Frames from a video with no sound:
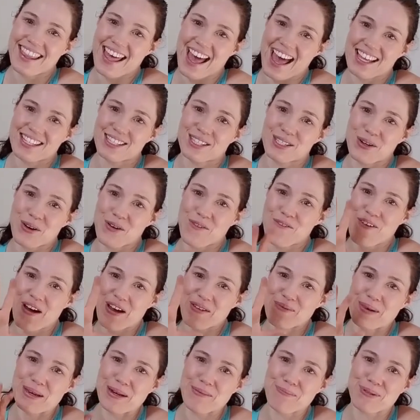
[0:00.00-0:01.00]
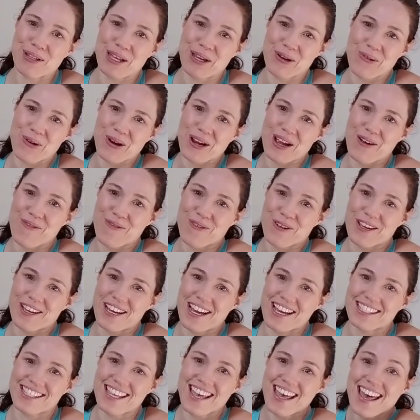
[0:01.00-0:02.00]
that. So five minute plank workout for you
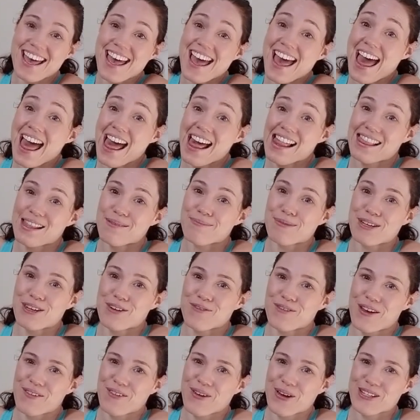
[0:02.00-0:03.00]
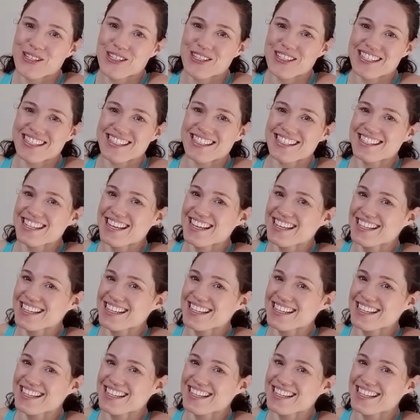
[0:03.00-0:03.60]
guys. Let me know if you have questions.